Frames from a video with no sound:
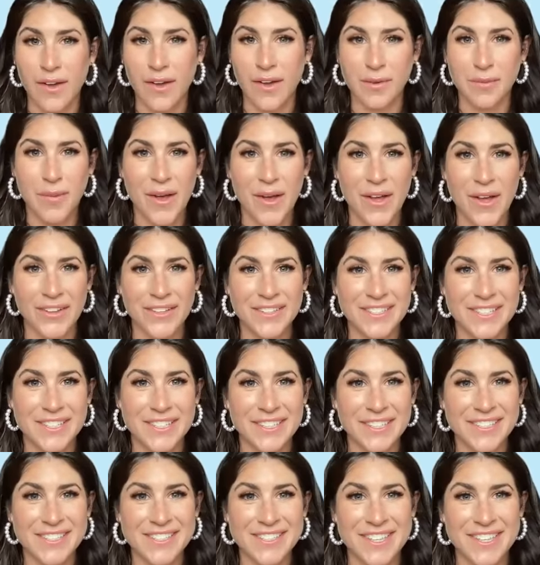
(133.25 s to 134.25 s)
on
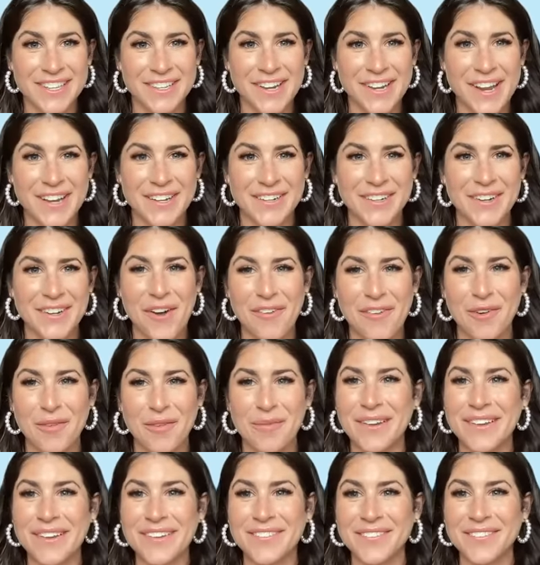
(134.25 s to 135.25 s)
politics and
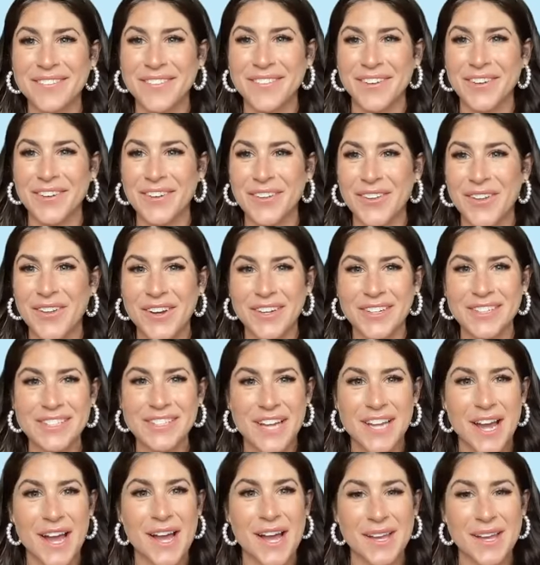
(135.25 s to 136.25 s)
government for a long
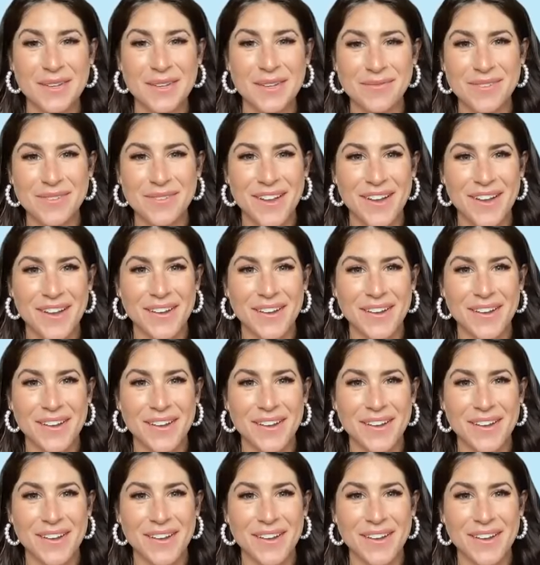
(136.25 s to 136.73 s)
time.